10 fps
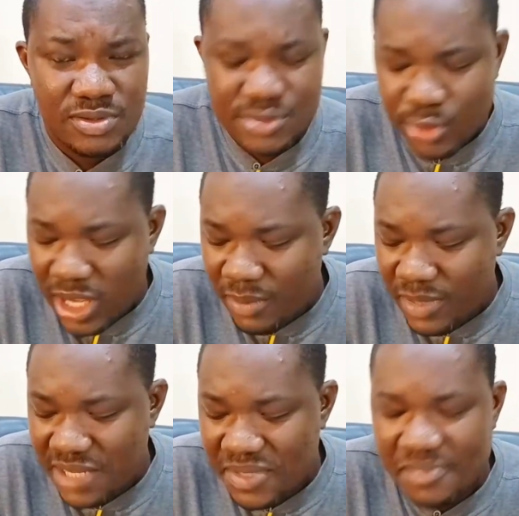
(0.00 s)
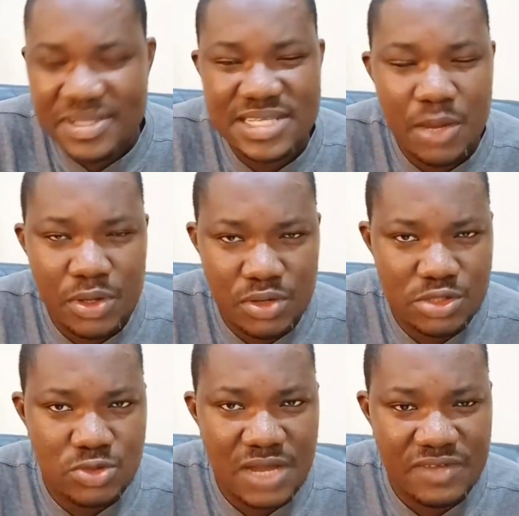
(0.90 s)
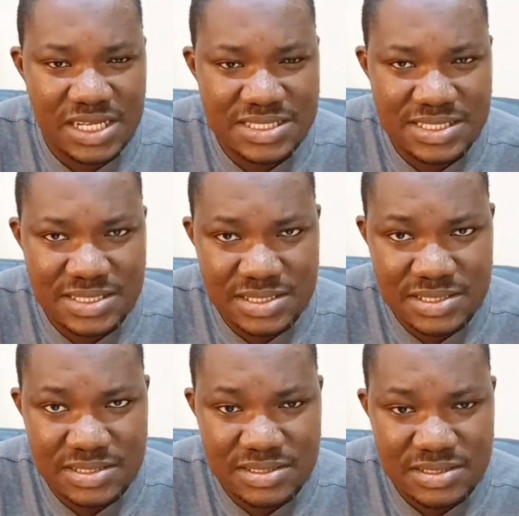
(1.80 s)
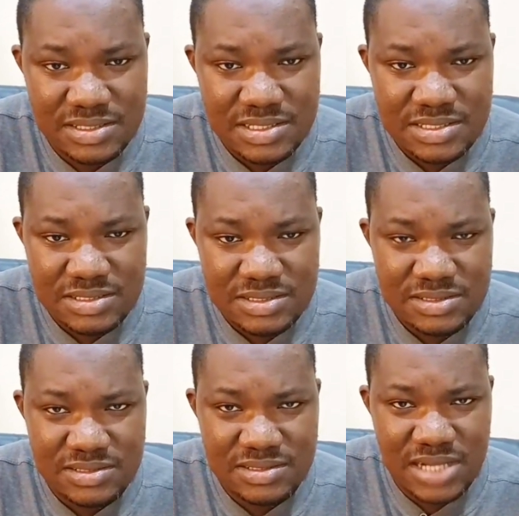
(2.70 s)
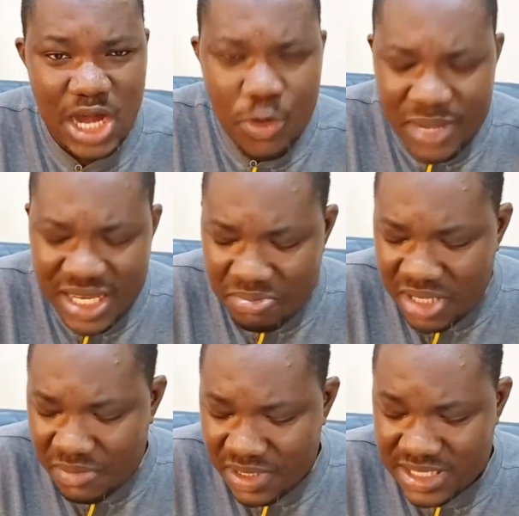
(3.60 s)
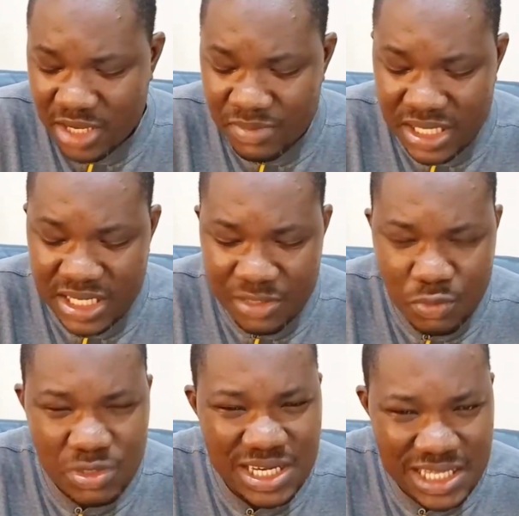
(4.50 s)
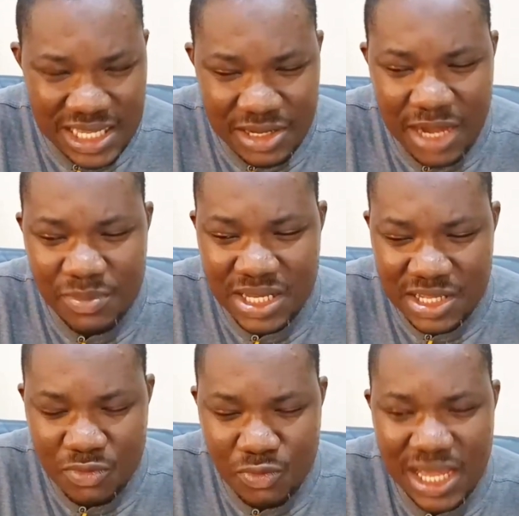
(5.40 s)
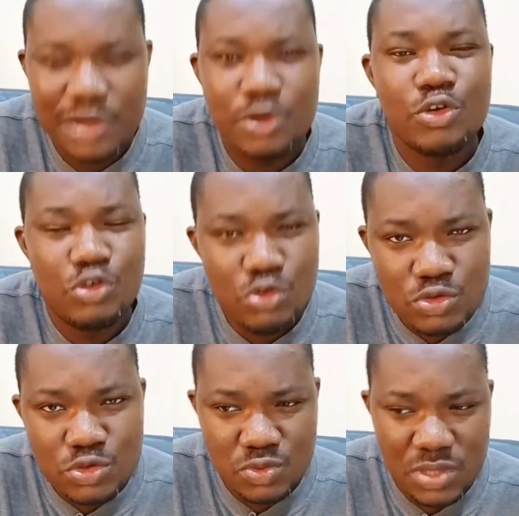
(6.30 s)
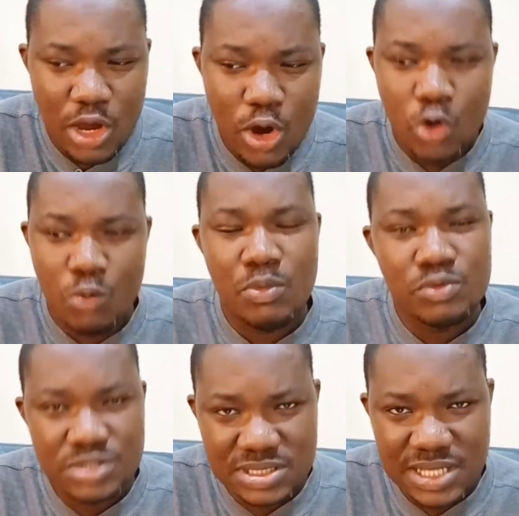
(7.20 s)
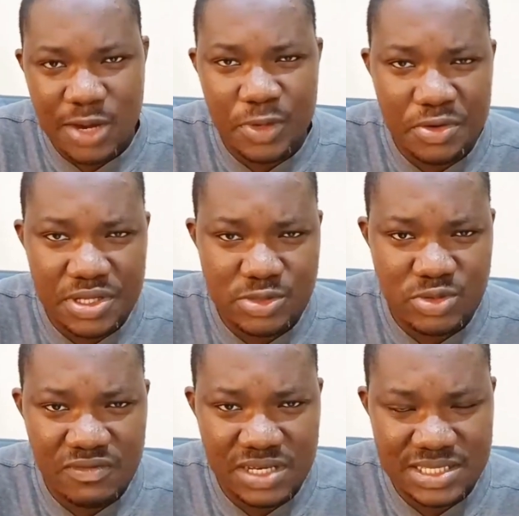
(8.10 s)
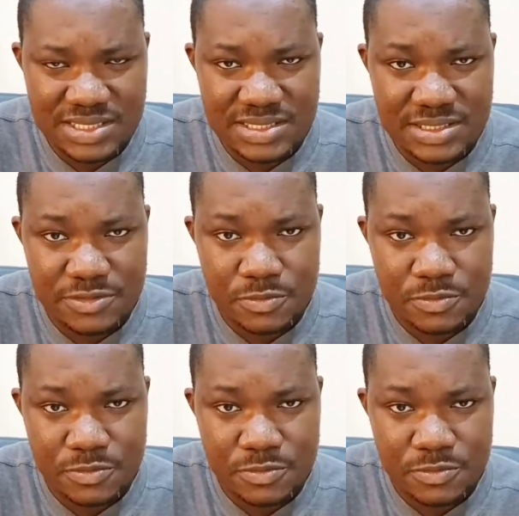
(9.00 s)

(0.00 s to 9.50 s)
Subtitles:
So how many maybes are we going to have in the season? How many maybes? How many near? How many we are close? We are almost. Are we going to have in a season?